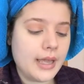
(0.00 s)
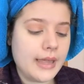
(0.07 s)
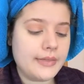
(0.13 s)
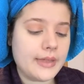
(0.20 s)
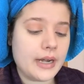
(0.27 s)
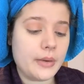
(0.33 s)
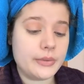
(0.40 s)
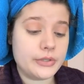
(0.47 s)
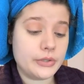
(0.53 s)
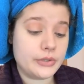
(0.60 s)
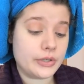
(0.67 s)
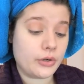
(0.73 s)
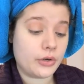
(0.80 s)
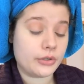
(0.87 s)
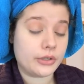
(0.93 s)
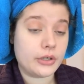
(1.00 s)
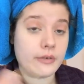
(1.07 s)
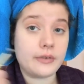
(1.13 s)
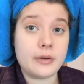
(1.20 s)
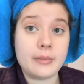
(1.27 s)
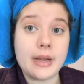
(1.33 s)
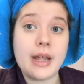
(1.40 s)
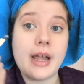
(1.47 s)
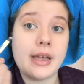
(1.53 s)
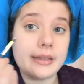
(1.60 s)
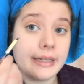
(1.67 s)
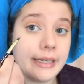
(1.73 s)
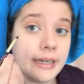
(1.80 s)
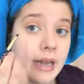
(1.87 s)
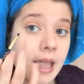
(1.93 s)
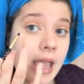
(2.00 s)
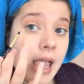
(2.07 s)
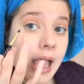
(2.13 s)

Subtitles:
that I was using earlier for my highlight,